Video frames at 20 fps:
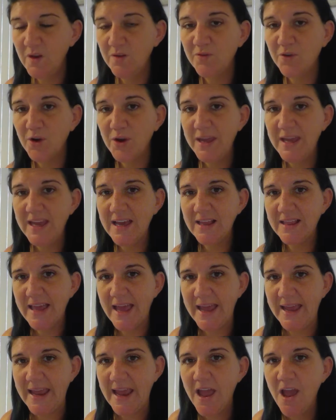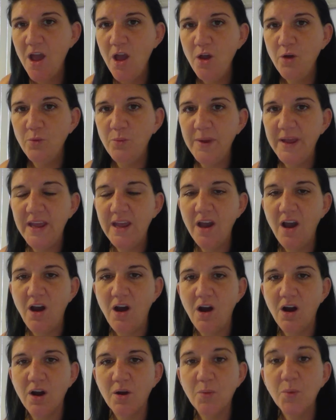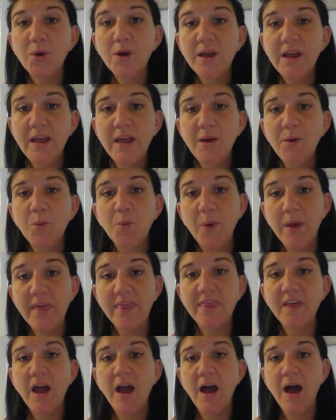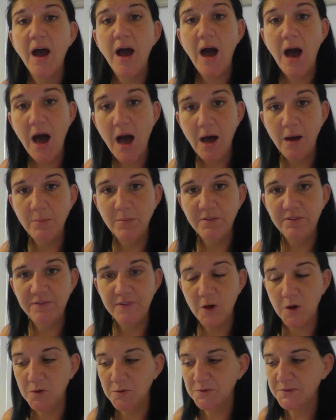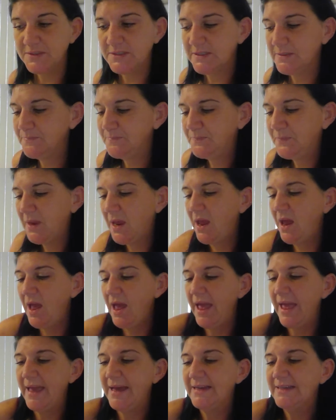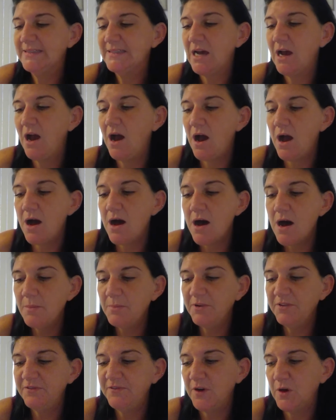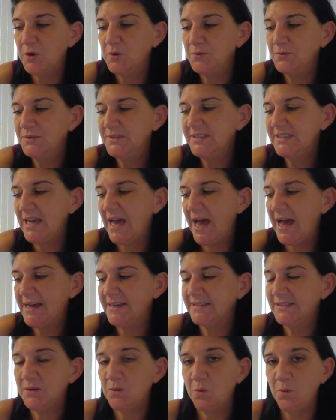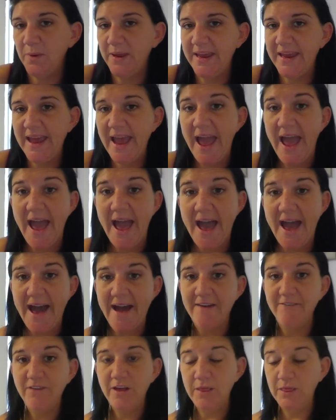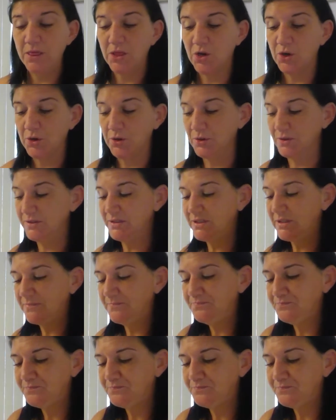For ELA, we are working with homophones. And homophones, as we have learned,